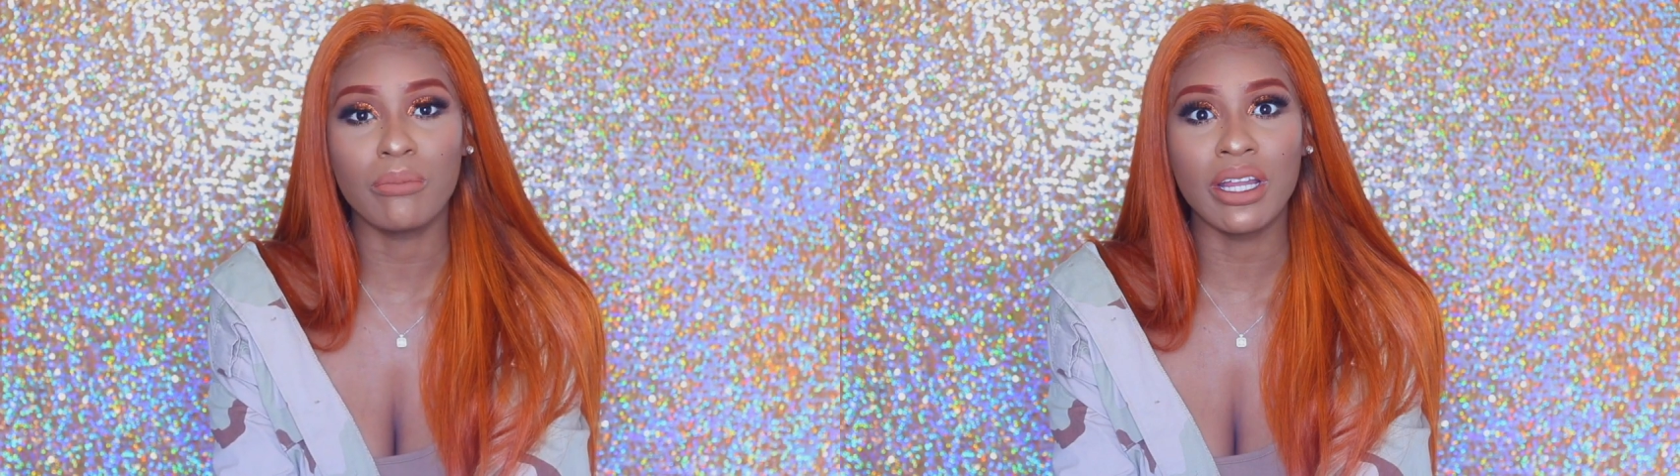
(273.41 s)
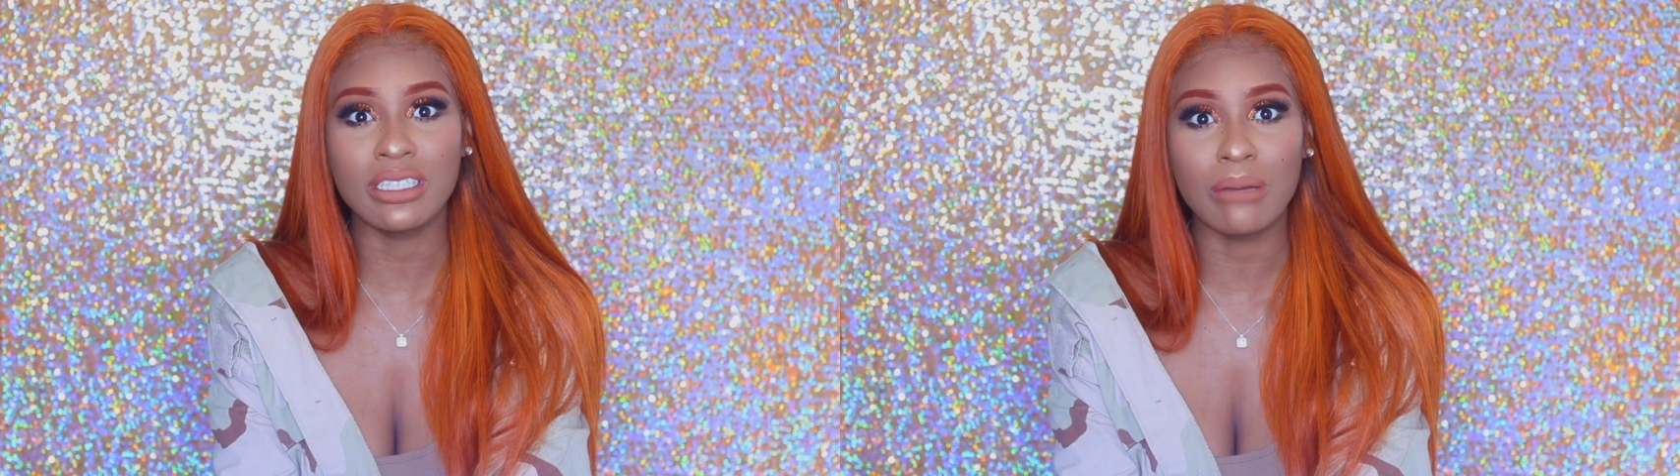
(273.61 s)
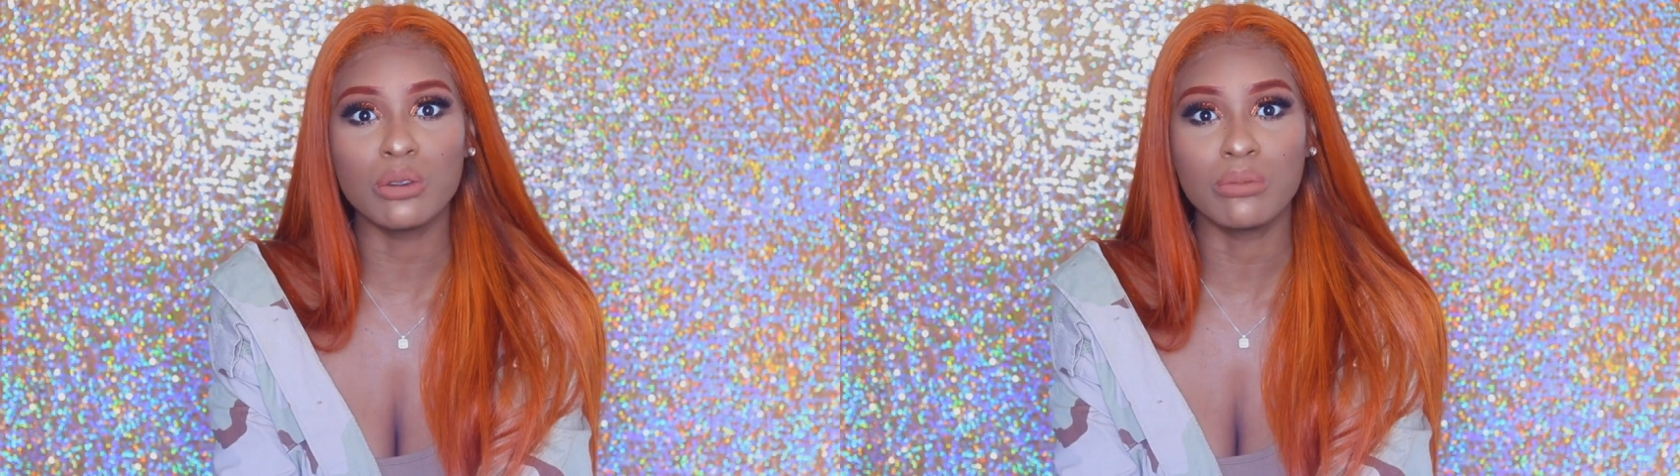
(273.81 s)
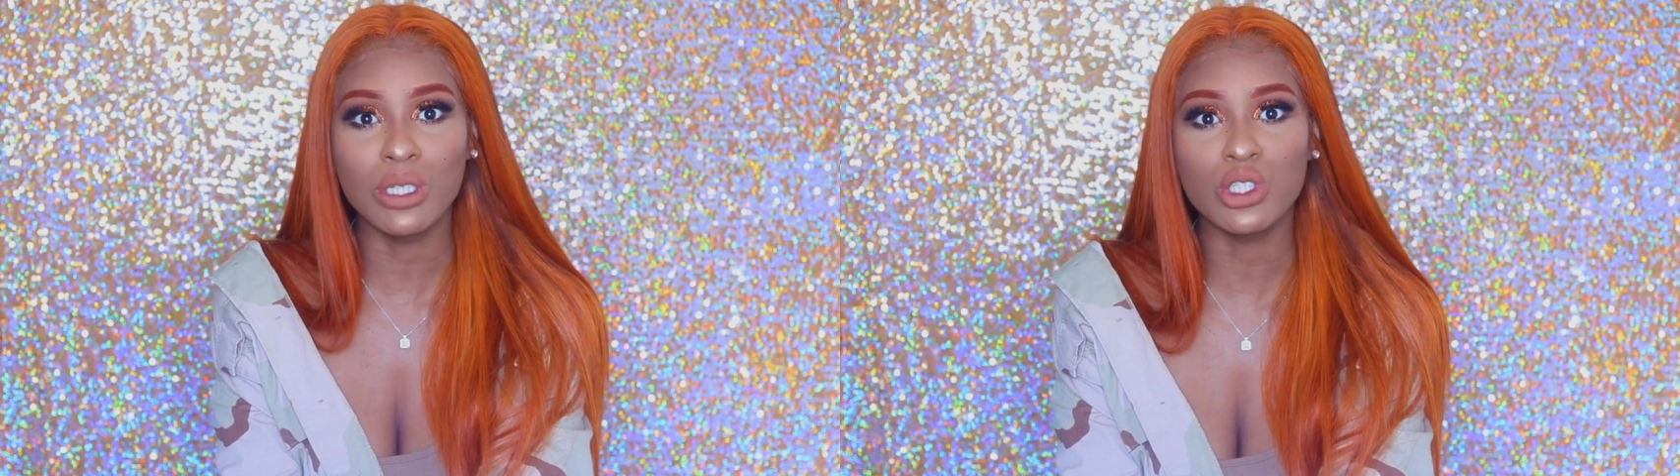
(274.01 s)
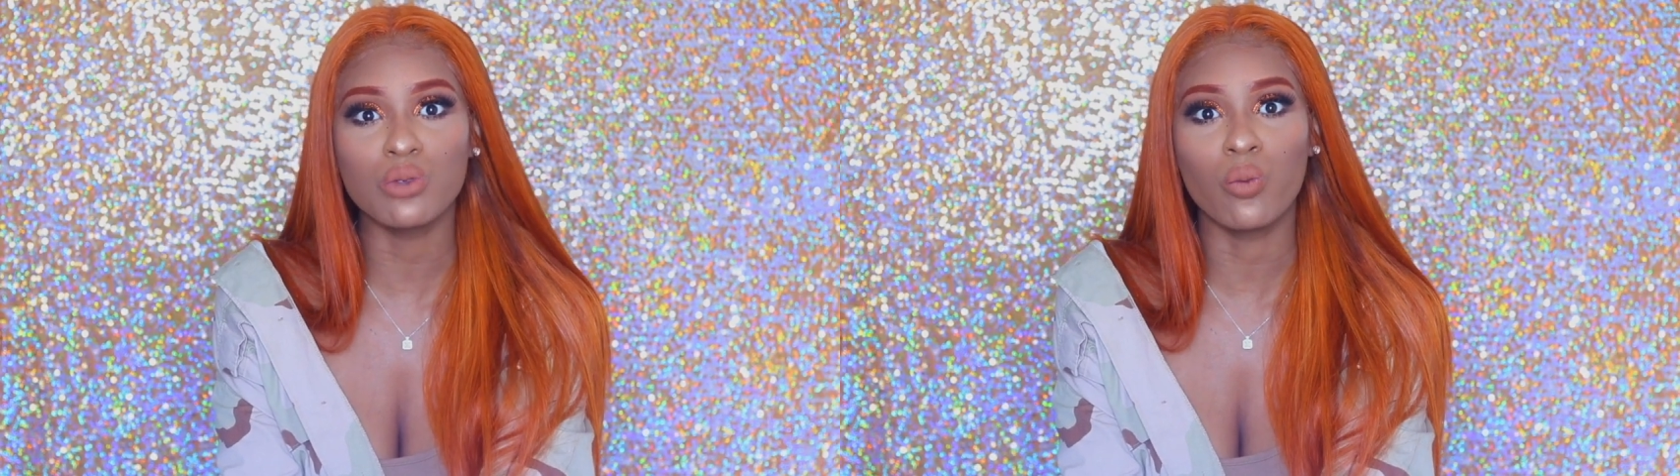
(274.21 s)
many times you
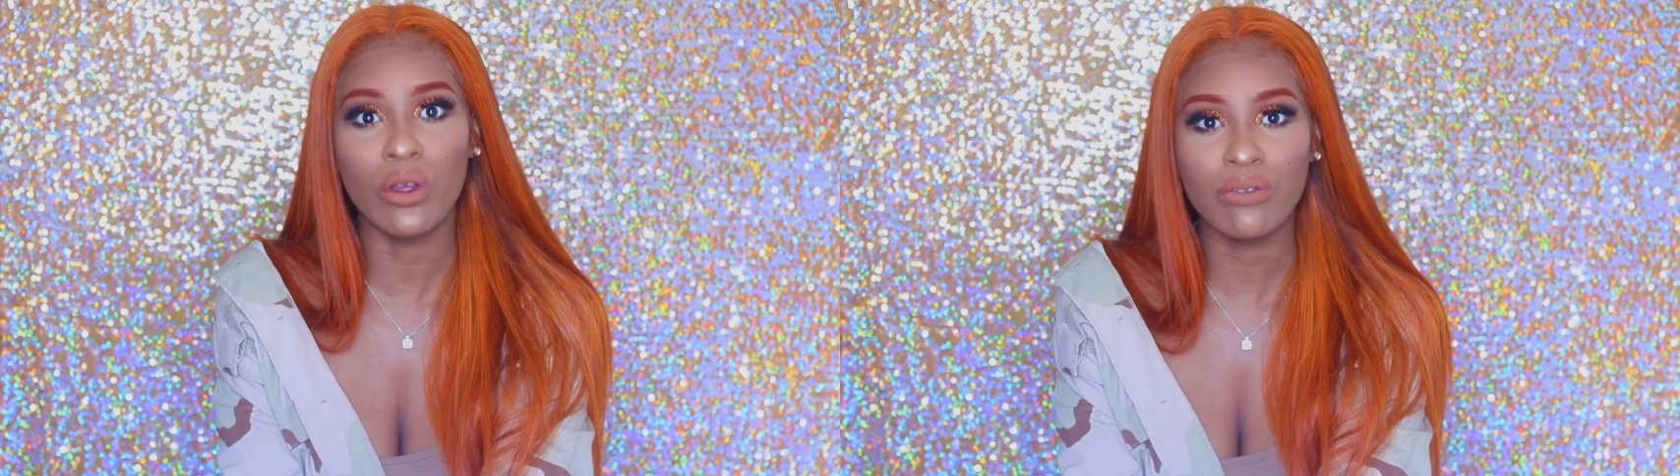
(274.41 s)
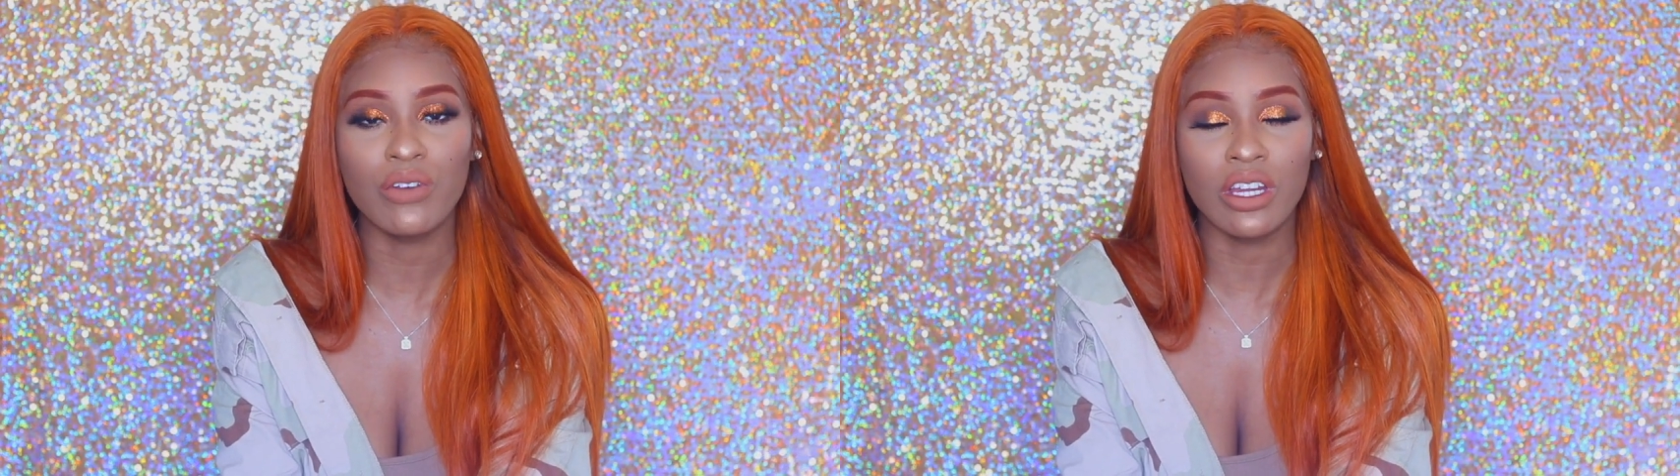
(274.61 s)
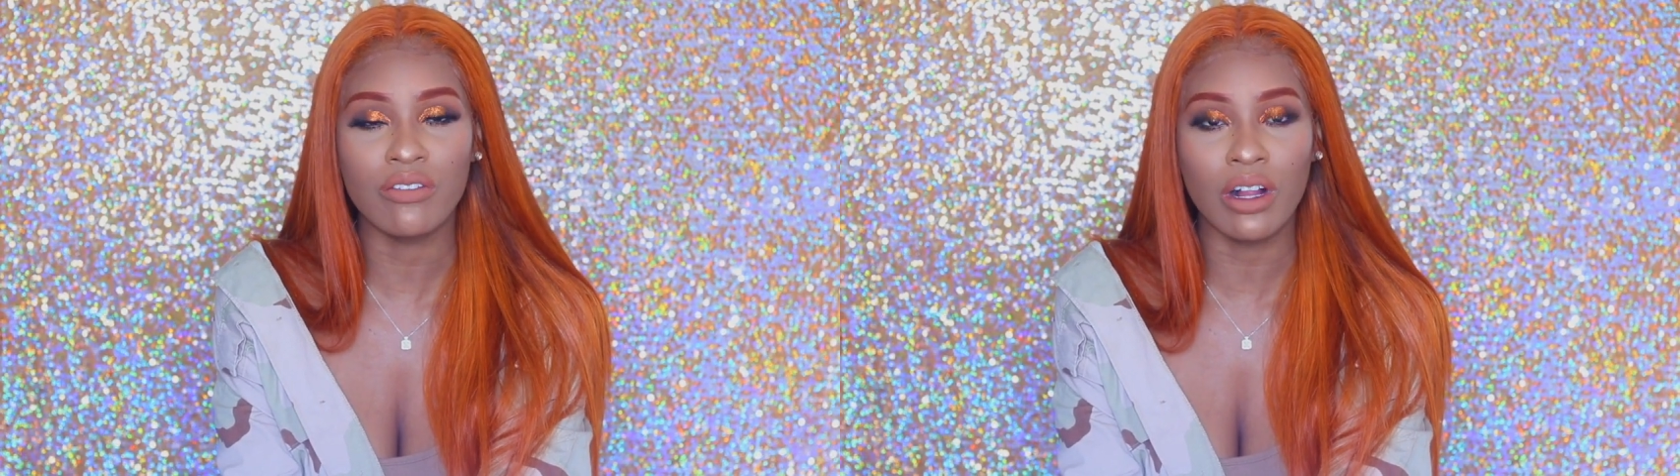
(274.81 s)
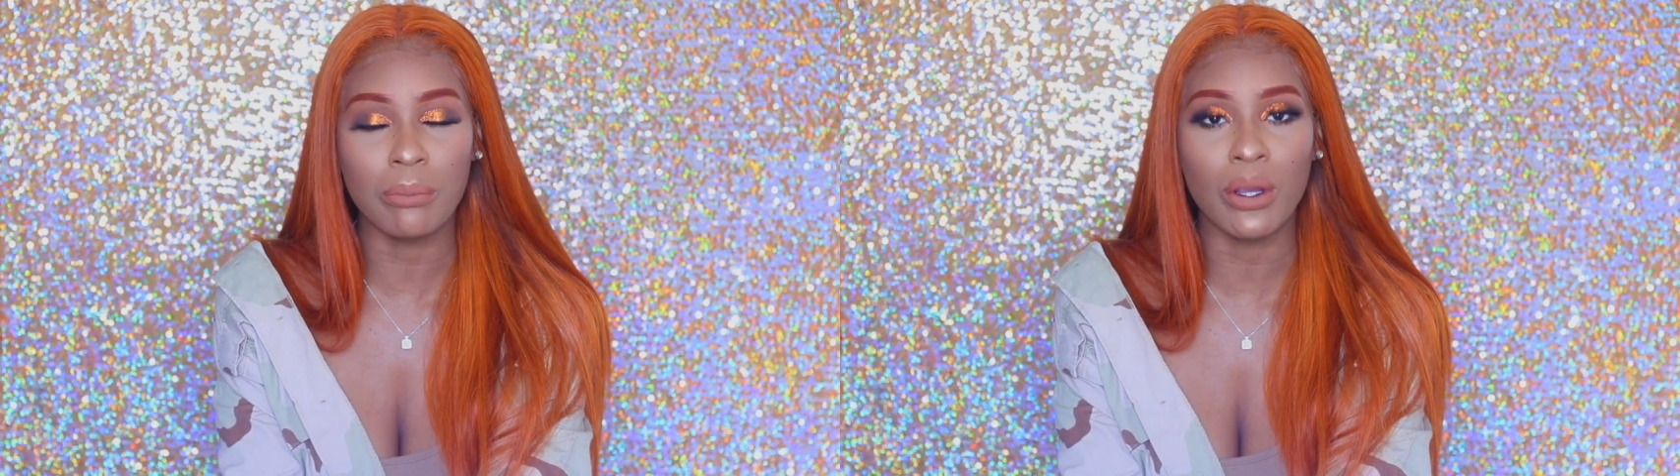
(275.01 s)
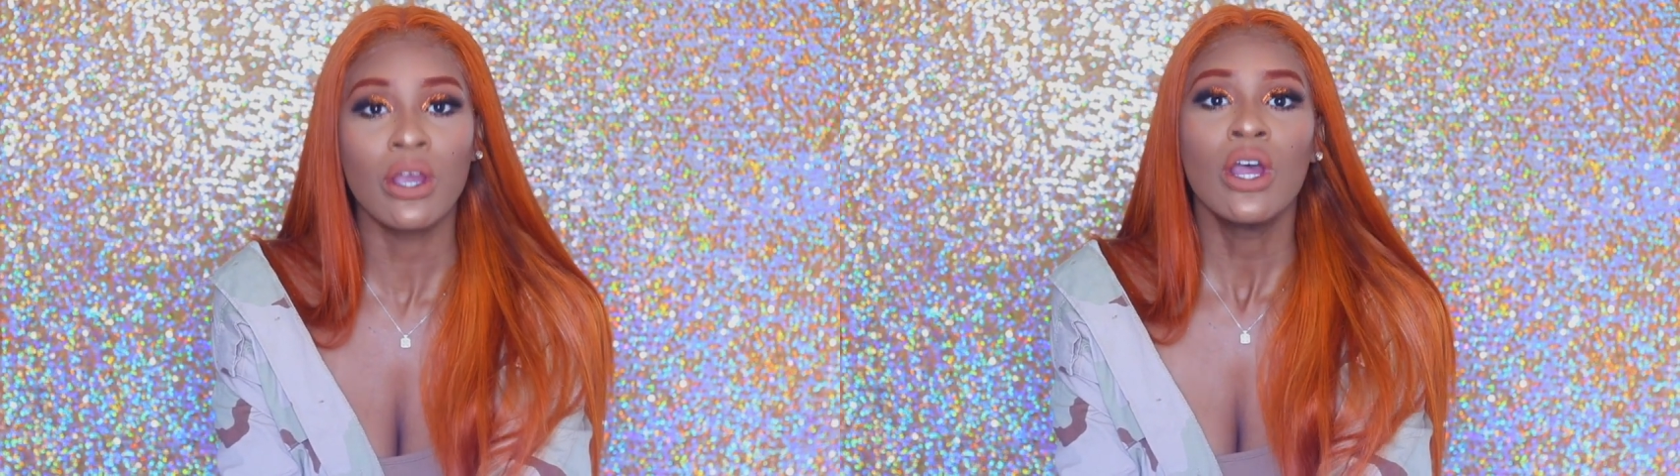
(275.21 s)
bleach with 50
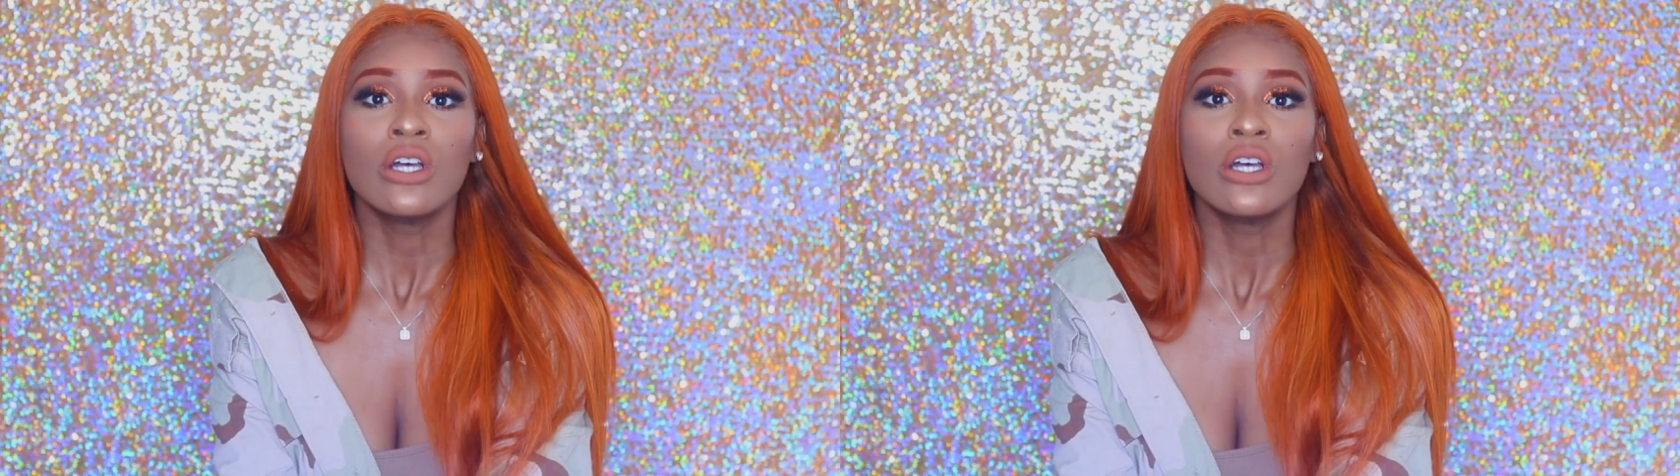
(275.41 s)
developer.